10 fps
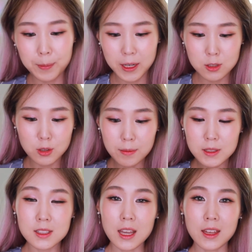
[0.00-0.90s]
but I do have
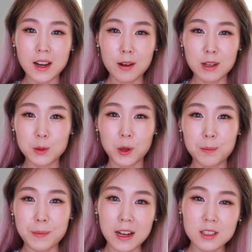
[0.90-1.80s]
to say that I
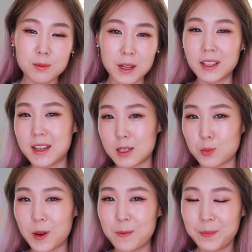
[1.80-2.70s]
resort back to my
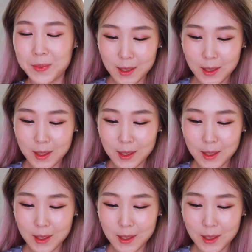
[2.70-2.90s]
Laneige one.